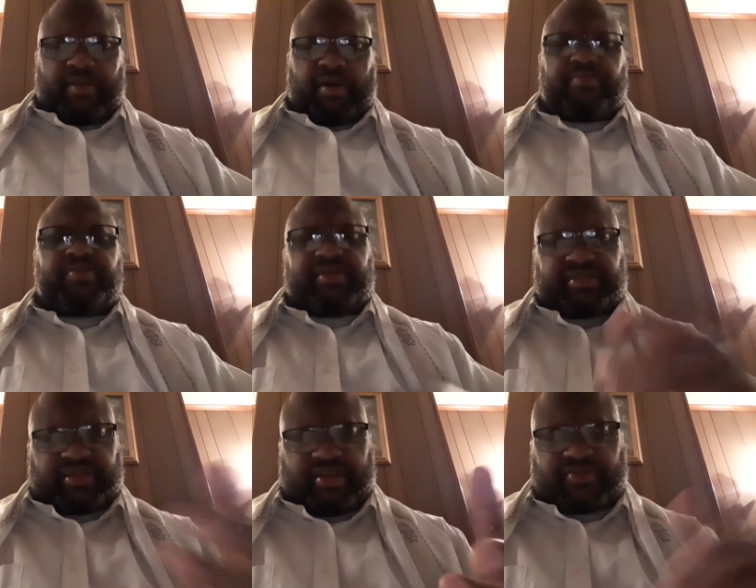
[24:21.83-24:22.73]
Humble
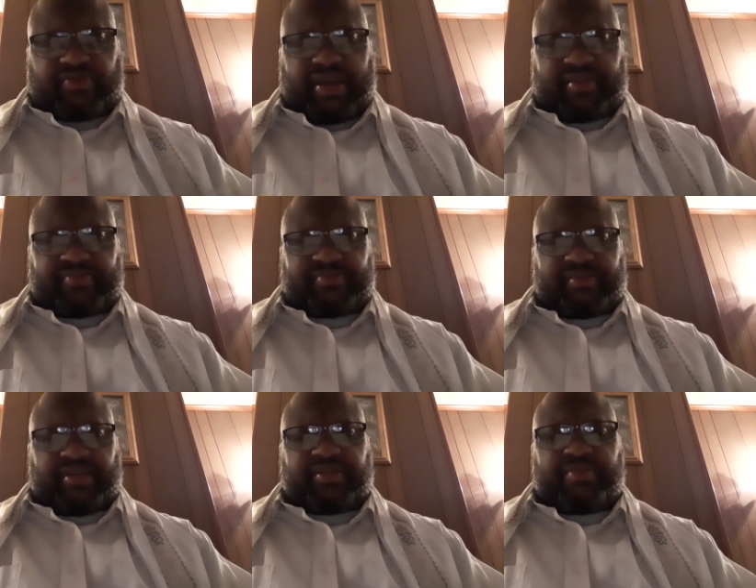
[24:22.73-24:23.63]
yourselves, right?
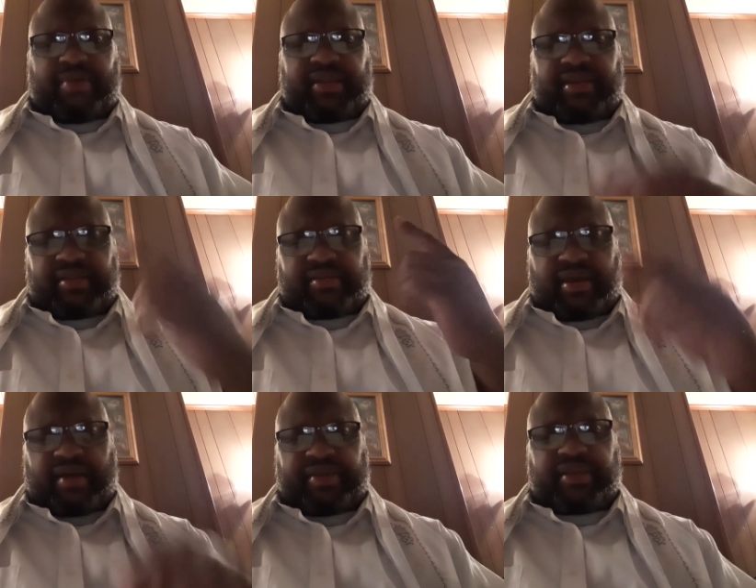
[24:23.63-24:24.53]
Under the mighty hand of
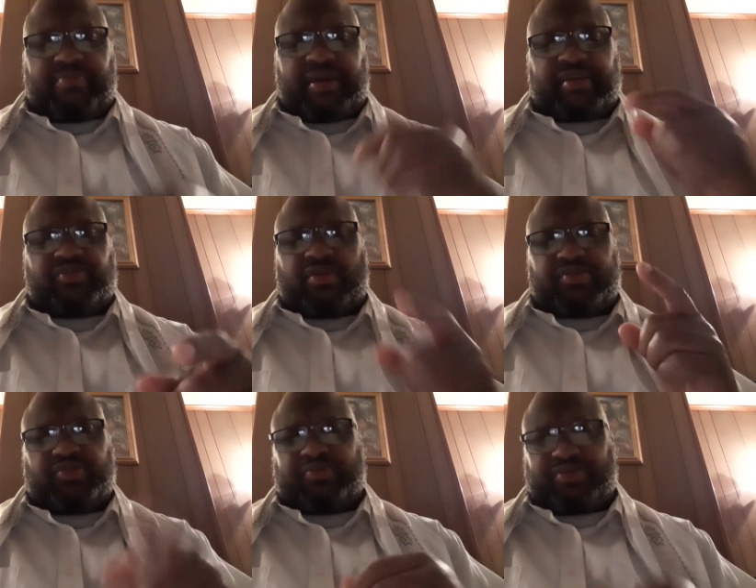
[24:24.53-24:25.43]
Yah that he may
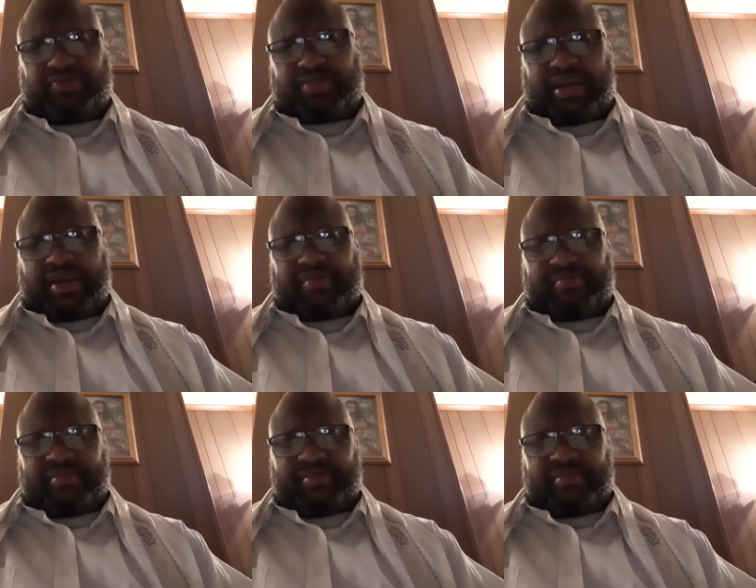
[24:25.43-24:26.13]
exalt you in due time.